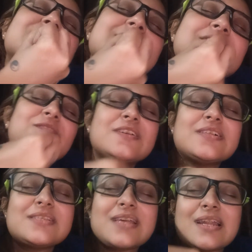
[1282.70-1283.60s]
It
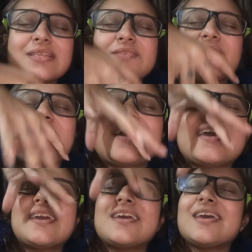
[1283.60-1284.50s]
feels
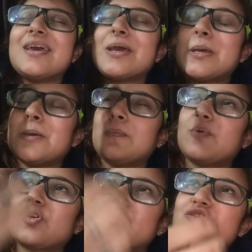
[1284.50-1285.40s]
satisfying.
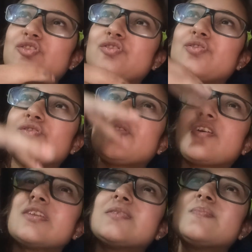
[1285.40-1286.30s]
Because your
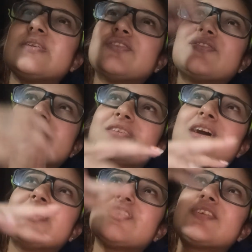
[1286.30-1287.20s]
neurotransmitters
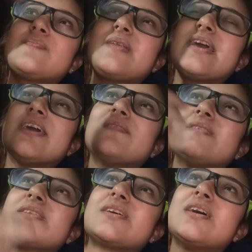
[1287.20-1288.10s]
are just playing
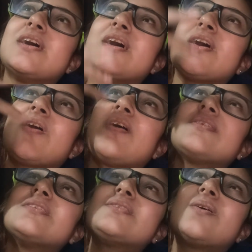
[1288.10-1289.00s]
with
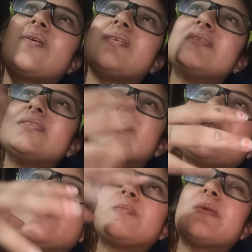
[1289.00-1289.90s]
cortisol,
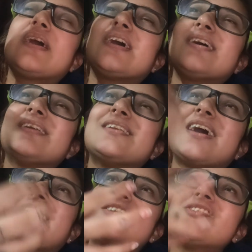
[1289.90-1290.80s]
dopamine,
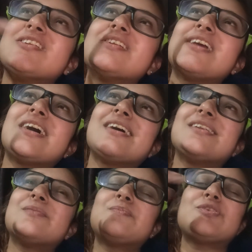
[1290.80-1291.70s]
adrenaline,
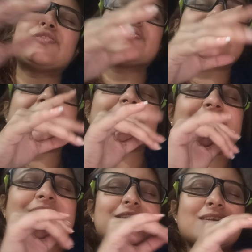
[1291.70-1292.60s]
a bit of
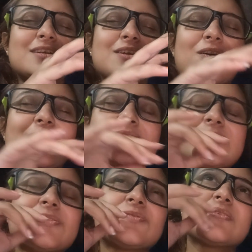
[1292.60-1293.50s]
serotonin and
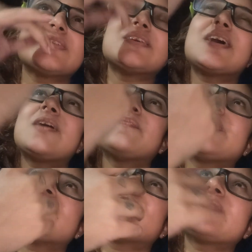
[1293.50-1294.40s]
oxytocin
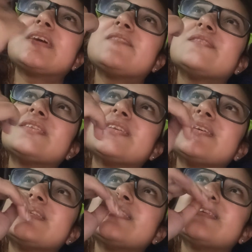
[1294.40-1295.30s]
coming to play with
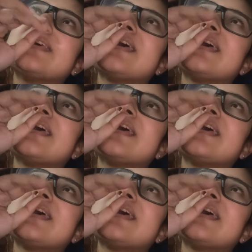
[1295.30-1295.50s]
this.